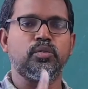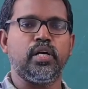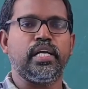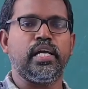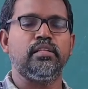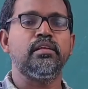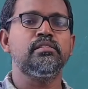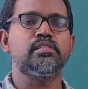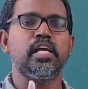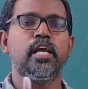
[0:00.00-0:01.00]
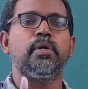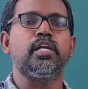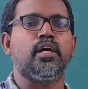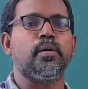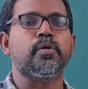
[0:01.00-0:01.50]
to attain the stable
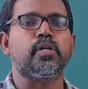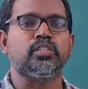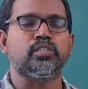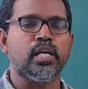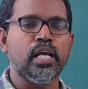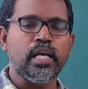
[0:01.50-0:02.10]
configuration.